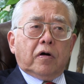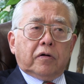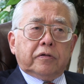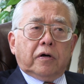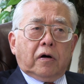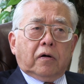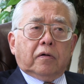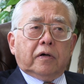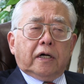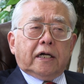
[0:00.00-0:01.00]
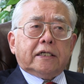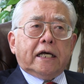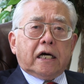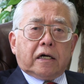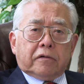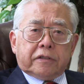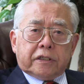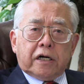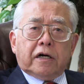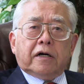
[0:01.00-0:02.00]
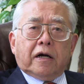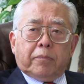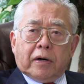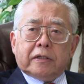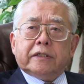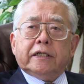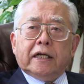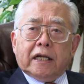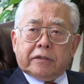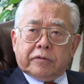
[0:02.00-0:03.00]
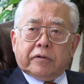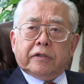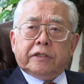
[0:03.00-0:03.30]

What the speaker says: world know they're concerned about the electrical